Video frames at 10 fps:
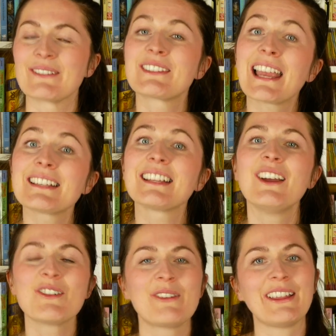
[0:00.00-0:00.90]
obsessed
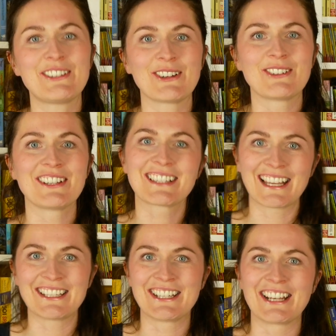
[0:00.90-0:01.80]
with children's
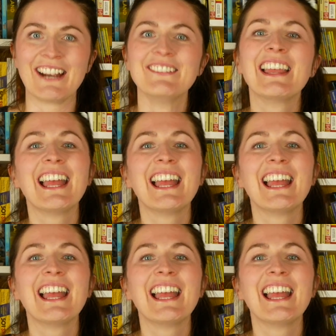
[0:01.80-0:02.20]
literature.